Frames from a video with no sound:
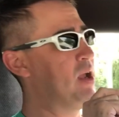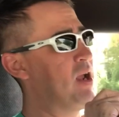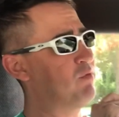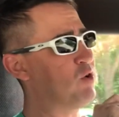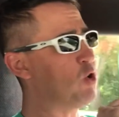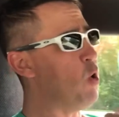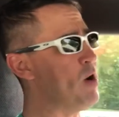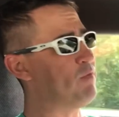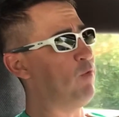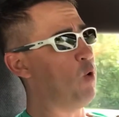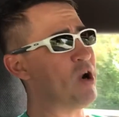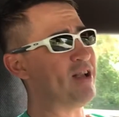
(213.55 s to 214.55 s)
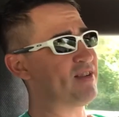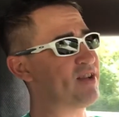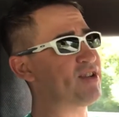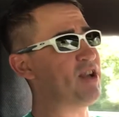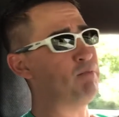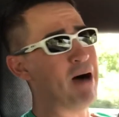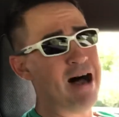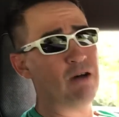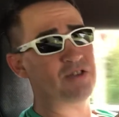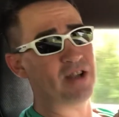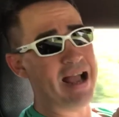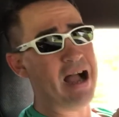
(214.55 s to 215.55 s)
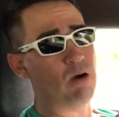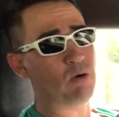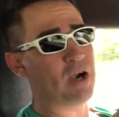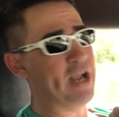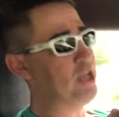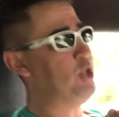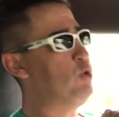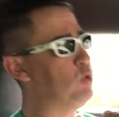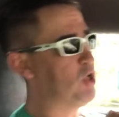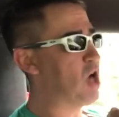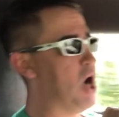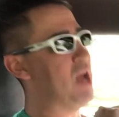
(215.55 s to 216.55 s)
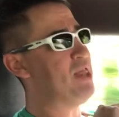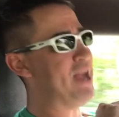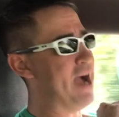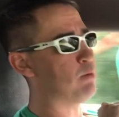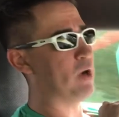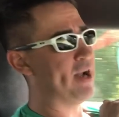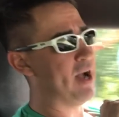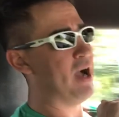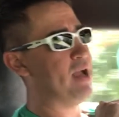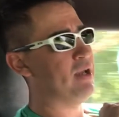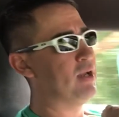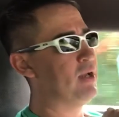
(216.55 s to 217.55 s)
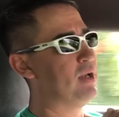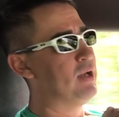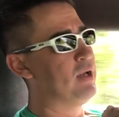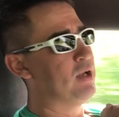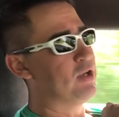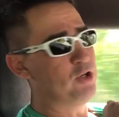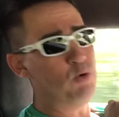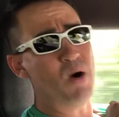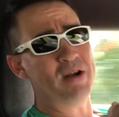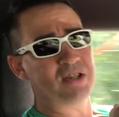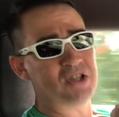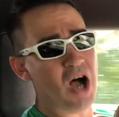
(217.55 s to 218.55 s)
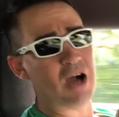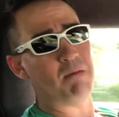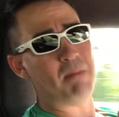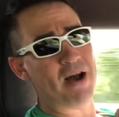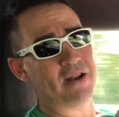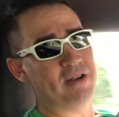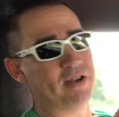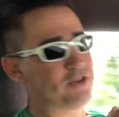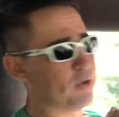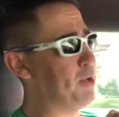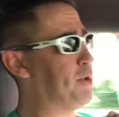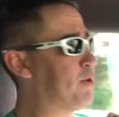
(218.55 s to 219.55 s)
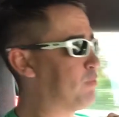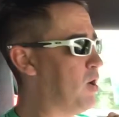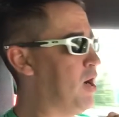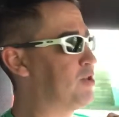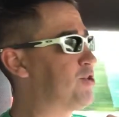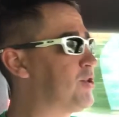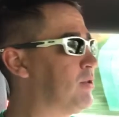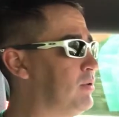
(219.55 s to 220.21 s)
if you're going 40, 60 miles an hour and you gun that Redeye, you want to talk about an adrenaline rush.